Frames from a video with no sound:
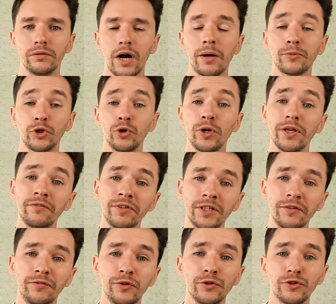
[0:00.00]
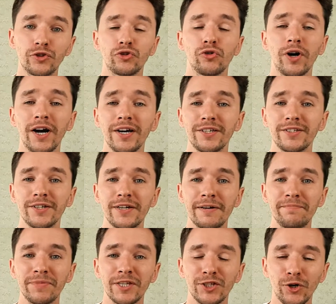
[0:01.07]
I'm sure even if you tried
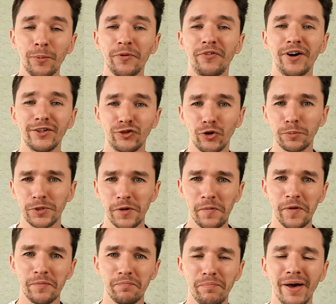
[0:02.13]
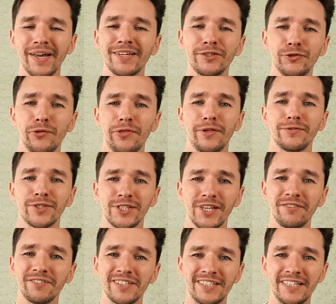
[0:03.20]
Shopify dropshipping back in
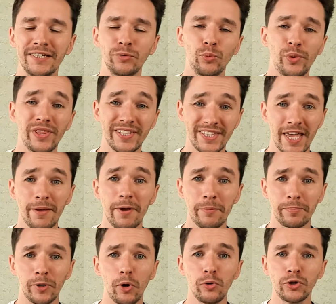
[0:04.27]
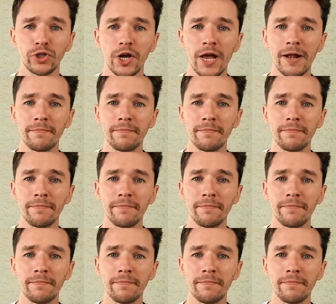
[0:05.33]
2017 with the same approach,